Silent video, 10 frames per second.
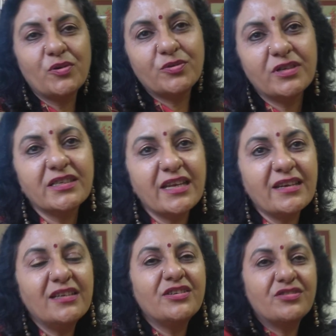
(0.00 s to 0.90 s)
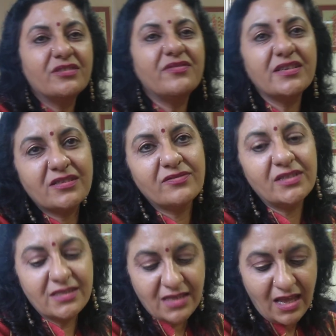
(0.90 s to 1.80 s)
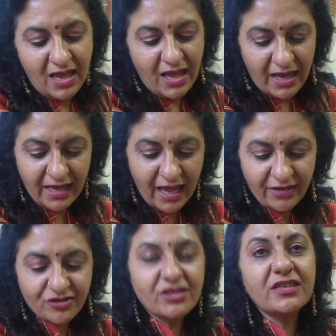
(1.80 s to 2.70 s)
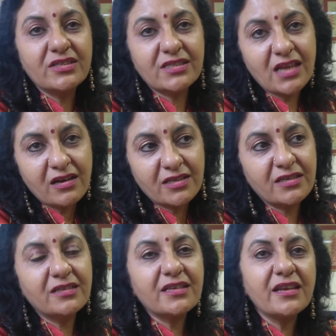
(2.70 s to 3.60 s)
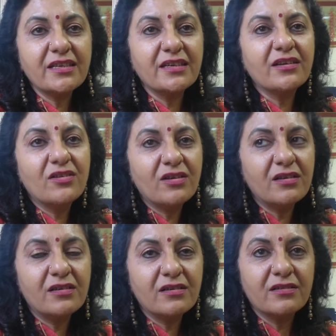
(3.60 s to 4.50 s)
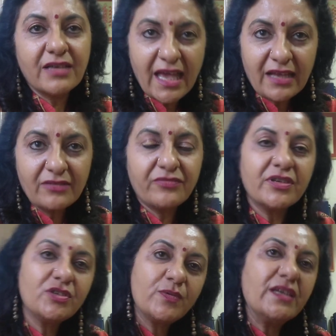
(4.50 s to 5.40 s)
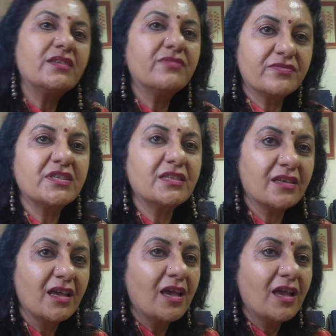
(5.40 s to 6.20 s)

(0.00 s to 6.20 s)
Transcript: out to attend literary festivals. I actually started attending GALF in 2015.